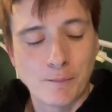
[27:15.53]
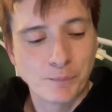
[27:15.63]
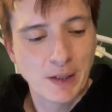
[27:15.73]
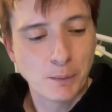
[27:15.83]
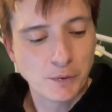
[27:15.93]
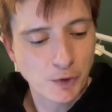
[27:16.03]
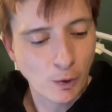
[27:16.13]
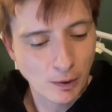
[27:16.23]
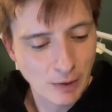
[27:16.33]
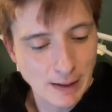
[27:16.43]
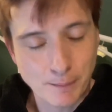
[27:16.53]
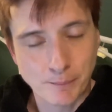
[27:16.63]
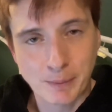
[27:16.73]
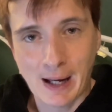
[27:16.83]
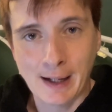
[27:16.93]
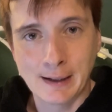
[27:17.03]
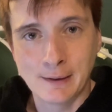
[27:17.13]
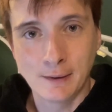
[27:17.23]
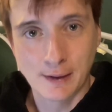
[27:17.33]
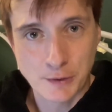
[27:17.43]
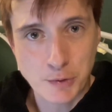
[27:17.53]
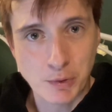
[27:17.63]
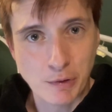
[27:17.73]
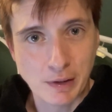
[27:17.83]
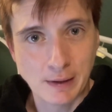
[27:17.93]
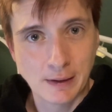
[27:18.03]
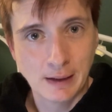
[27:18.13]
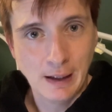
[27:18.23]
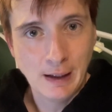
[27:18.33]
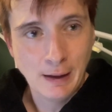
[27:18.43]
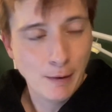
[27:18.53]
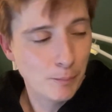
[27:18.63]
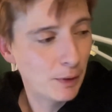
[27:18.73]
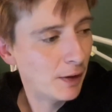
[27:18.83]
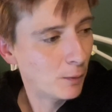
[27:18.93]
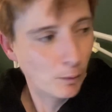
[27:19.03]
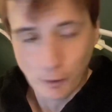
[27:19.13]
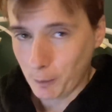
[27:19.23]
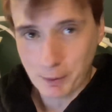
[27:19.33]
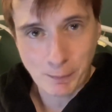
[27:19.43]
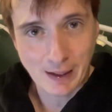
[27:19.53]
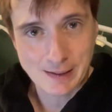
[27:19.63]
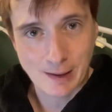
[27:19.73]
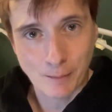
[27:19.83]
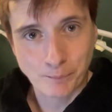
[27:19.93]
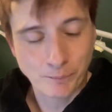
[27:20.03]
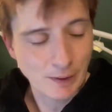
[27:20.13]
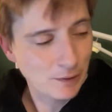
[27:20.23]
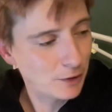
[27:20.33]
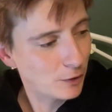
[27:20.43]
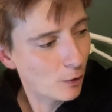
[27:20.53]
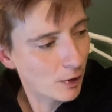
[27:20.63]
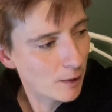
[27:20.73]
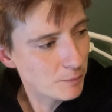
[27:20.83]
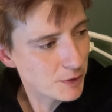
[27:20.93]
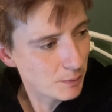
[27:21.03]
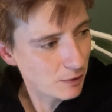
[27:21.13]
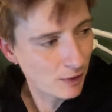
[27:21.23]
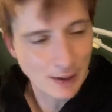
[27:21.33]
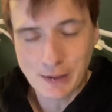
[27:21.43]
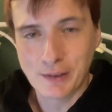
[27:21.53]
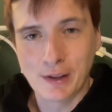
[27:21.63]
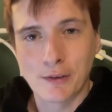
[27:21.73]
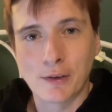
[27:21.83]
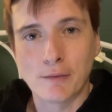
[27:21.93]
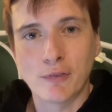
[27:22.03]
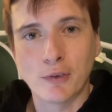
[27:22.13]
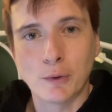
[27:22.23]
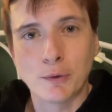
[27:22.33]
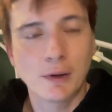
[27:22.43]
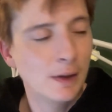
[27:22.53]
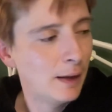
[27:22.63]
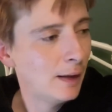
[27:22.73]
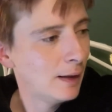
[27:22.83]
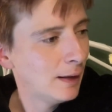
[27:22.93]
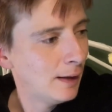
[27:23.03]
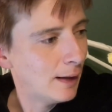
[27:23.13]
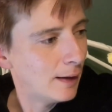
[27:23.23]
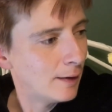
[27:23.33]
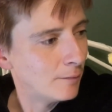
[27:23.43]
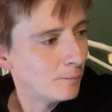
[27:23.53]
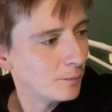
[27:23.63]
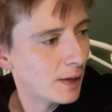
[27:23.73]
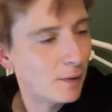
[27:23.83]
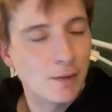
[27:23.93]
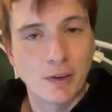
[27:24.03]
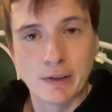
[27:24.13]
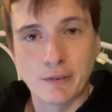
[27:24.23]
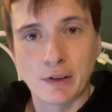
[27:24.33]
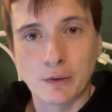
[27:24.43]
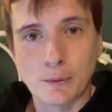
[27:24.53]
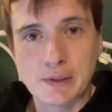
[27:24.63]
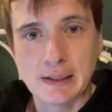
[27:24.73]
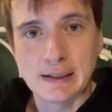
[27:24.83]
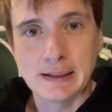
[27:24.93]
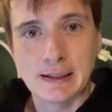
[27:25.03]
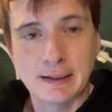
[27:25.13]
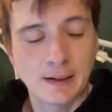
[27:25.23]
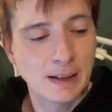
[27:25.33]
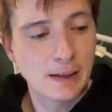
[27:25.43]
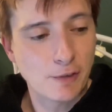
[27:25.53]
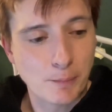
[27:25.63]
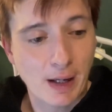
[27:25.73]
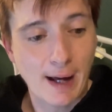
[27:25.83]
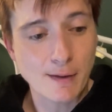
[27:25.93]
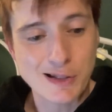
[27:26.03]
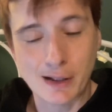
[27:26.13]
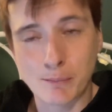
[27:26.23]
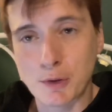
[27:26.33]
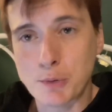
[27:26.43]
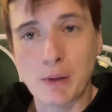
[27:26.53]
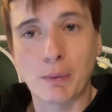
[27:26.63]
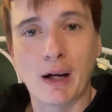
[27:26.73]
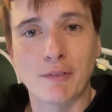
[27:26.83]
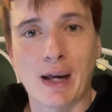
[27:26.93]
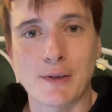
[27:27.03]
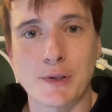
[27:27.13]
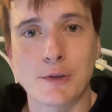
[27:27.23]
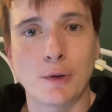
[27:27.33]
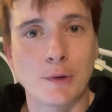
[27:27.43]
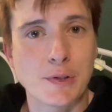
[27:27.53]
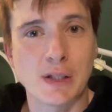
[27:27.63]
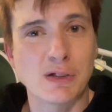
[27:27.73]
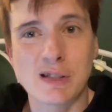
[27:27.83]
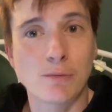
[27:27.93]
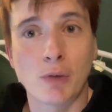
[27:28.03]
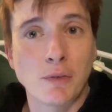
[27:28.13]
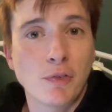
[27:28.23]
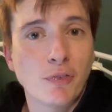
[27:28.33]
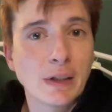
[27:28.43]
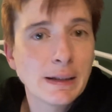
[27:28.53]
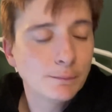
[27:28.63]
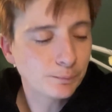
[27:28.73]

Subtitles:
They will tolerate patting and smoothing, but they will not be picked up. They do not come to me for anything other than food. And they're very, very naughty indeed. And they live in my house like most people have cats and dogs. They just run free.